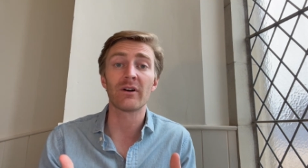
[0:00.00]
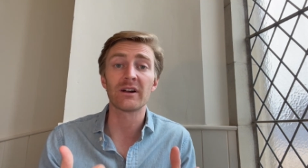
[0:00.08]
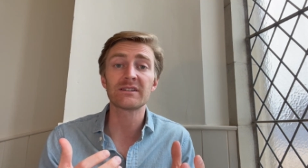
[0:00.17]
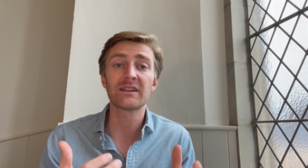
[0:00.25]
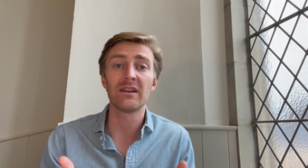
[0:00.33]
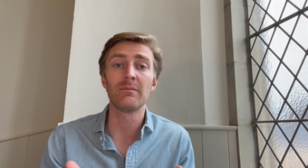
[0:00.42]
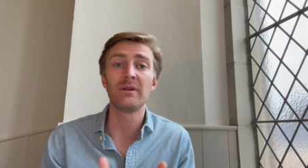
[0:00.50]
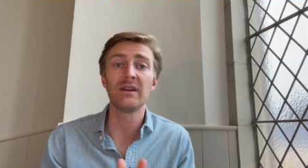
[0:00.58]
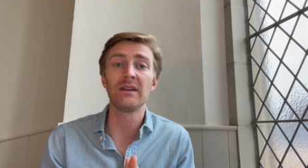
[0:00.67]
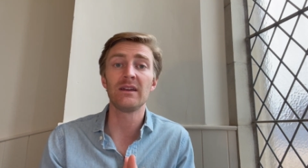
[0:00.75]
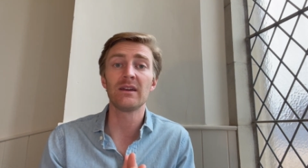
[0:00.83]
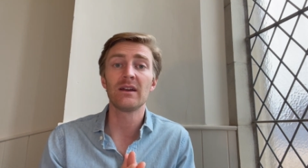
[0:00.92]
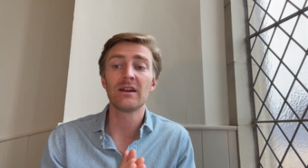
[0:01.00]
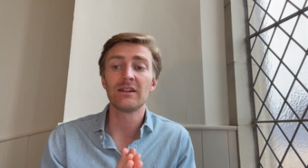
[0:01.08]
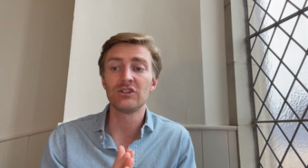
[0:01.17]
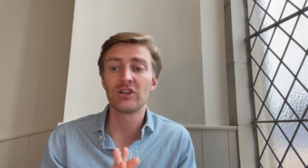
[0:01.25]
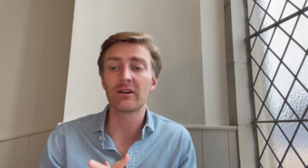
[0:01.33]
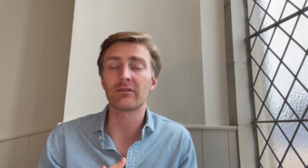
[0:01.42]
us can be
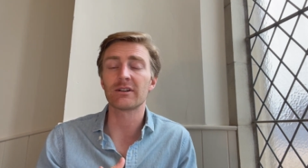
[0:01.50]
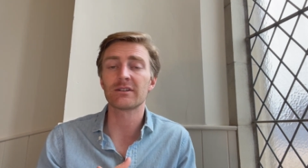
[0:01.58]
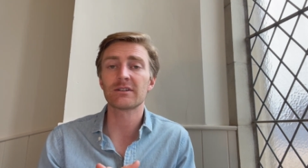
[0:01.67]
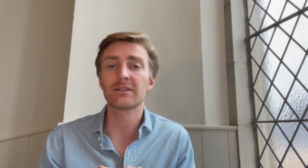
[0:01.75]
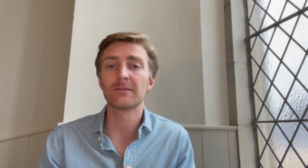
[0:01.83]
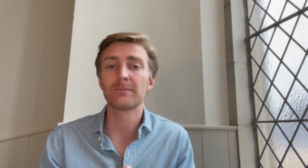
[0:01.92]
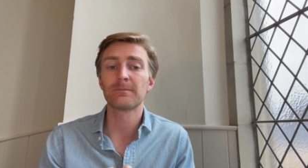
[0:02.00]
generous.